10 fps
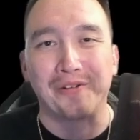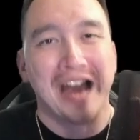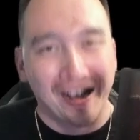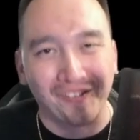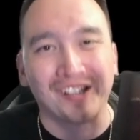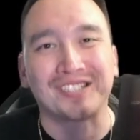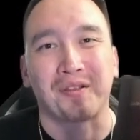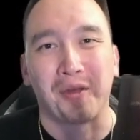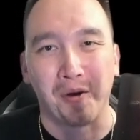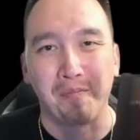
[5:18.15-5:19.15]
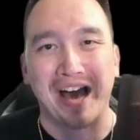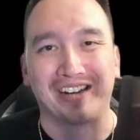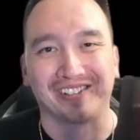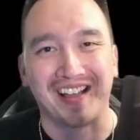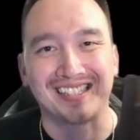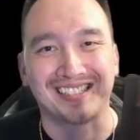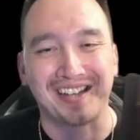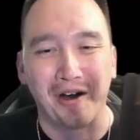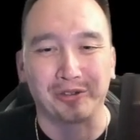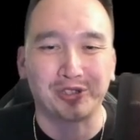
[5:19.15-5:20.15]
Now it looks a little better. Let's
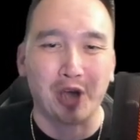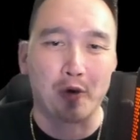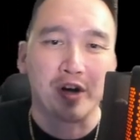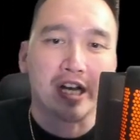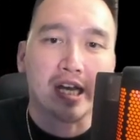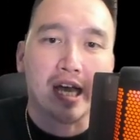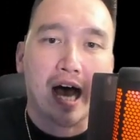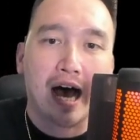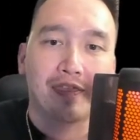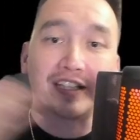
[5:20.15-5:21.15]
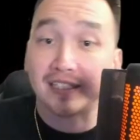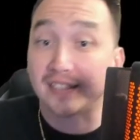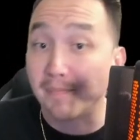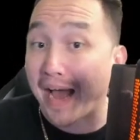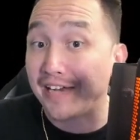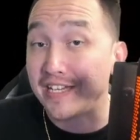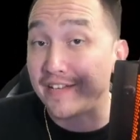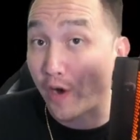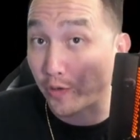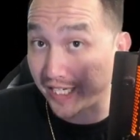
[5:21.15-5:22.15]
go. So, this is the Mad
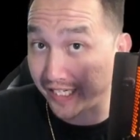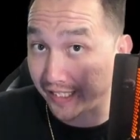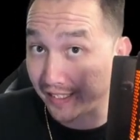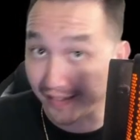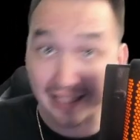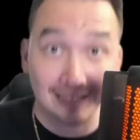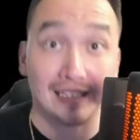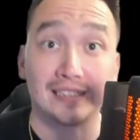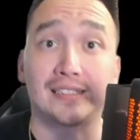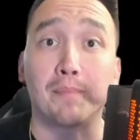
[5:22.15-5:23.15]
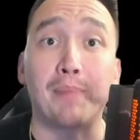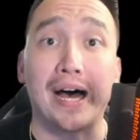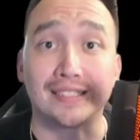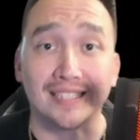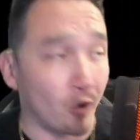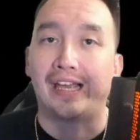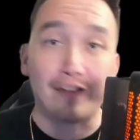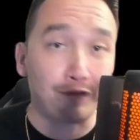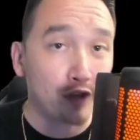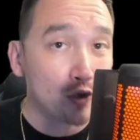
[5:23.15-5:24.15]
Devotee. This is the bond skill.
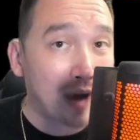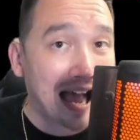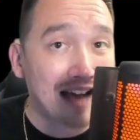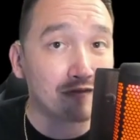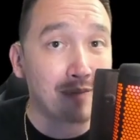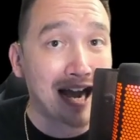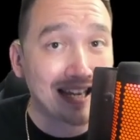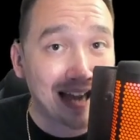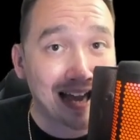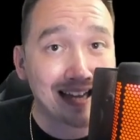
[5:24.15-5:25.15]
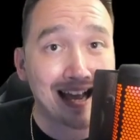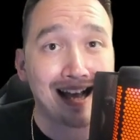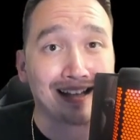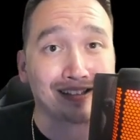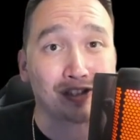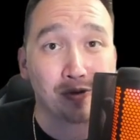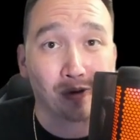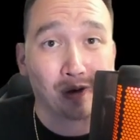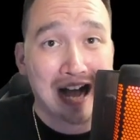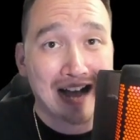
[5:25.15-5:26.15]
If you have my guy Hex, you
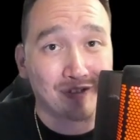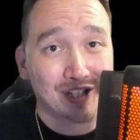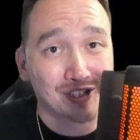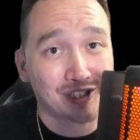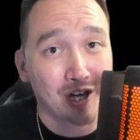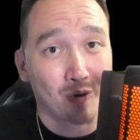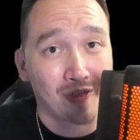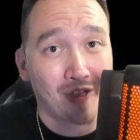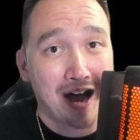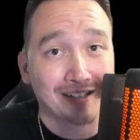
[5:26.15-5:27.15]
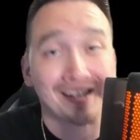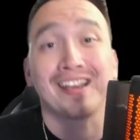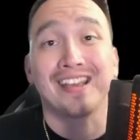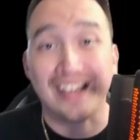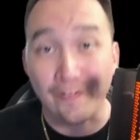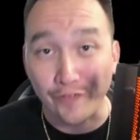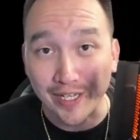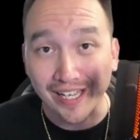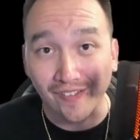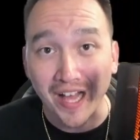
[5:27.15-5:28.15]
will have this skill unlocked if you
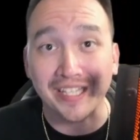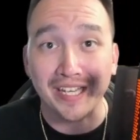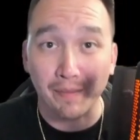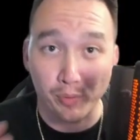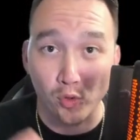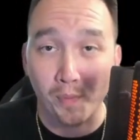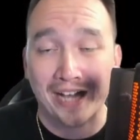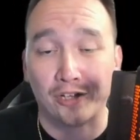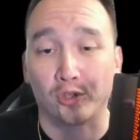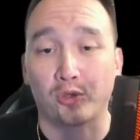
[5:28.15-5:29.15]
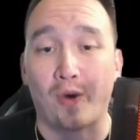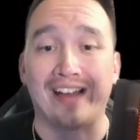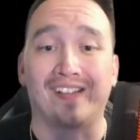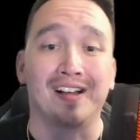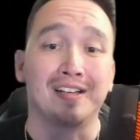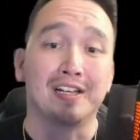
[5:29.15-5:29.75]
get lucky and pull my girl Twyla.